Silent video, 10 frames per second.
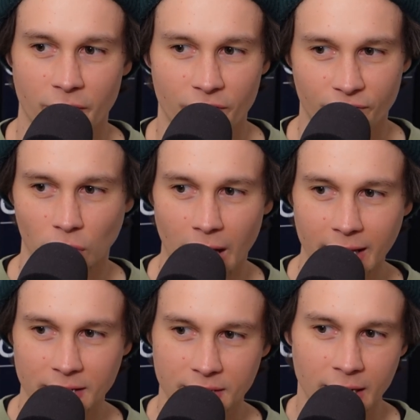I feel
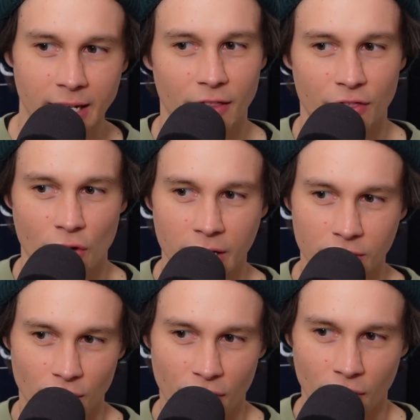like he's sitting at
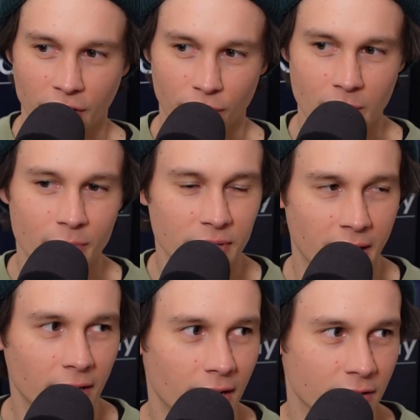32,
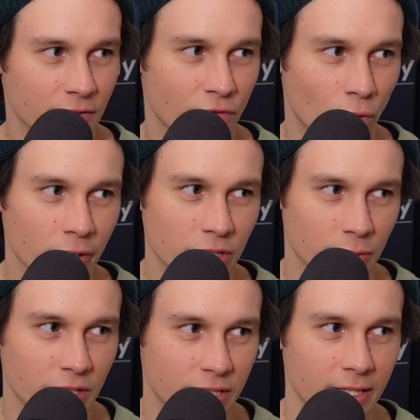33% as a forward,
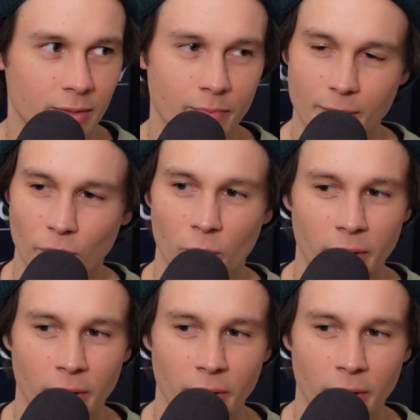so yep. he just needs a bit more.